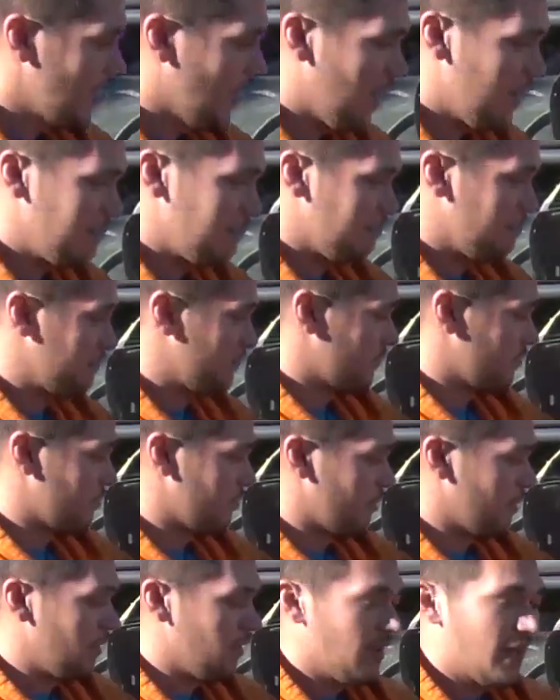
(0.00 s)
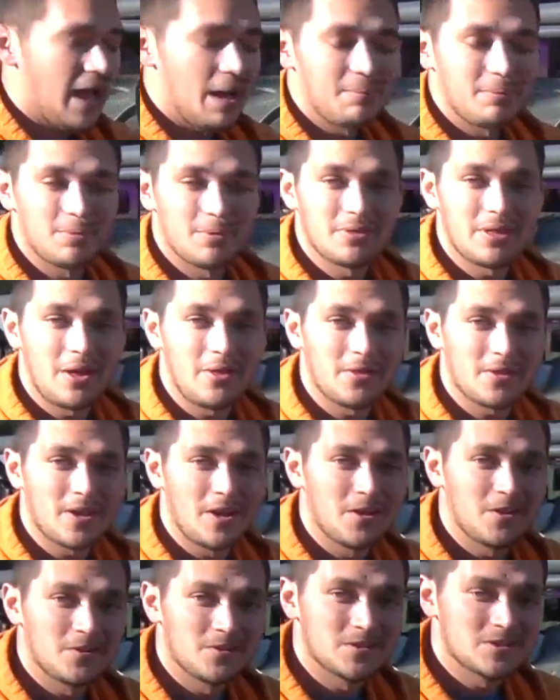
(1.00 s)
I'm real happy with how the
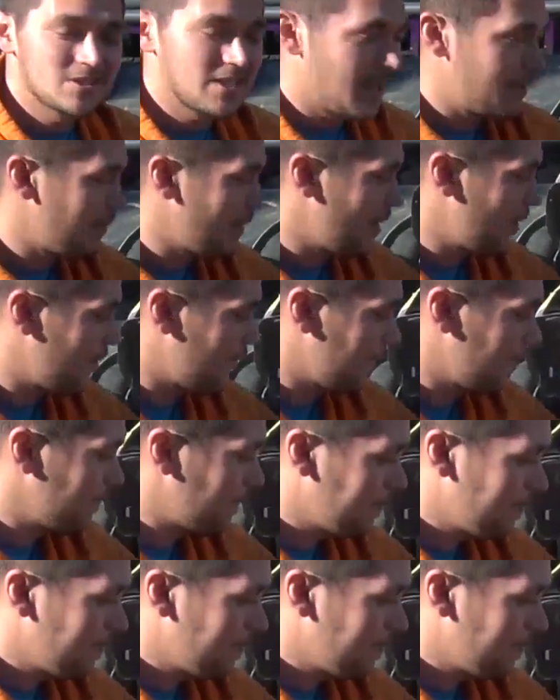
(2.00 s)
colors came out.